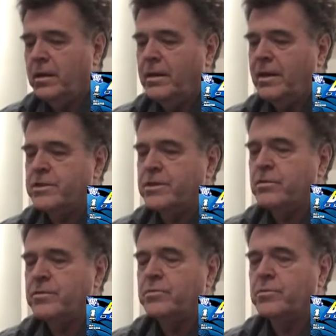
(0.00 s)
In that
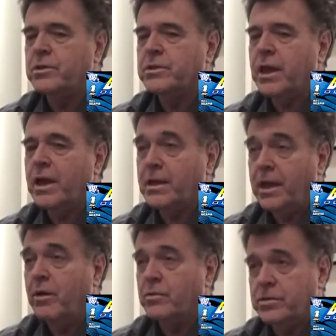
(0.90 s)
series of books, I
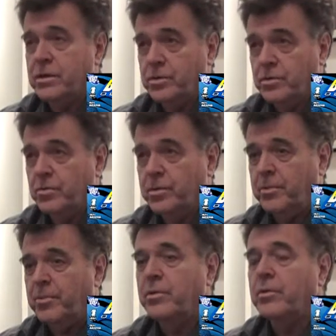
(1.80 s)
told
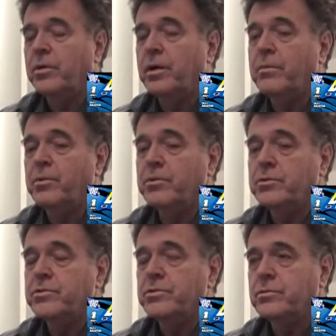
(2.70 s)
people, I'm
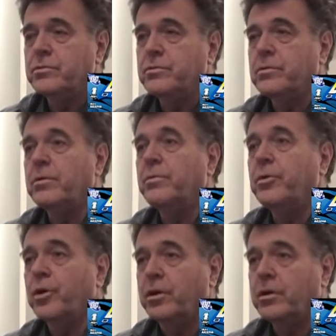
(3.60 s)
going to do a
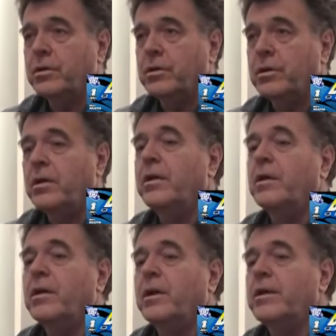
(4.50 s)
book.
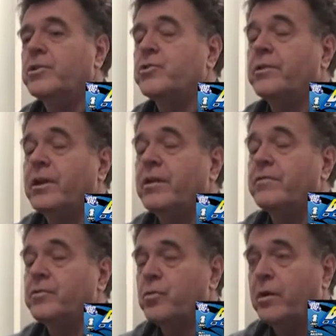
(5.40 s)
And it's going to
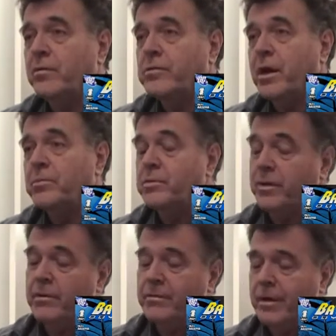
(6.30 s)
have 12
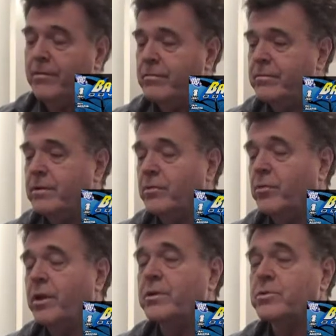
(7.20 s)
chapters. I
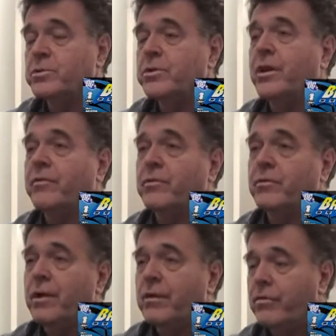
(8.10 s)
didn't realize it was going to have
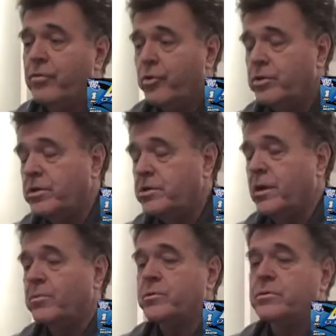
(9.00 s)
13
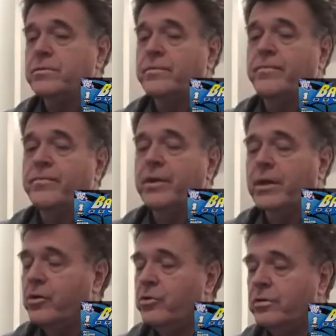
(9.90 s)
chapters,
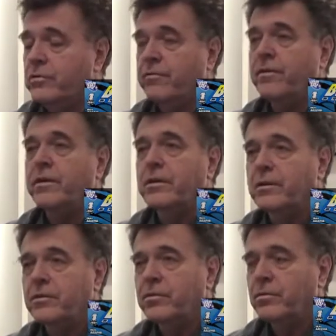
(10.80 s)
but I couldn't fit it
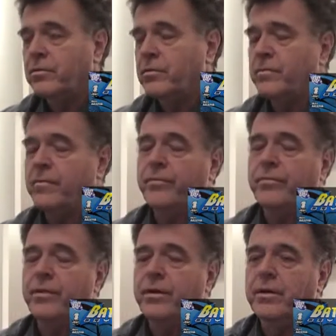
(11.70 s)
into
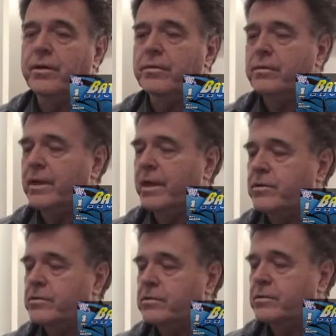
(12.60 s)
the
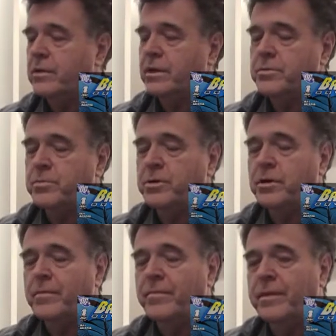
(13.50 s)
last book.